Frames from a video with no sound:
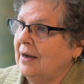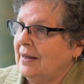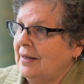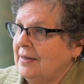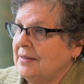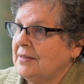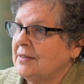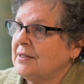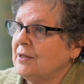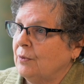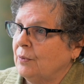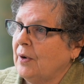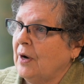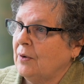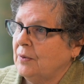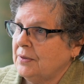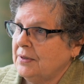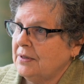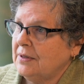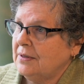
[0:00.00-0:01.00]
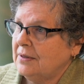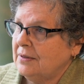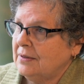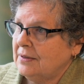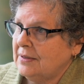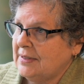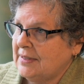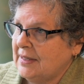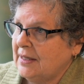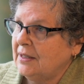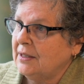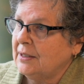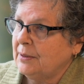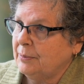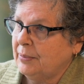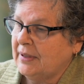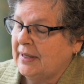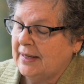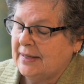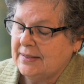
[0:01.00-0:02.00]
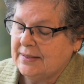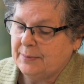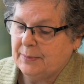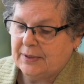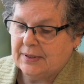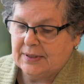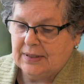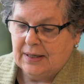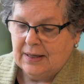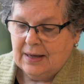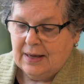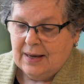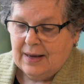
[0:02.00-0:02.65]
is around sealant placement.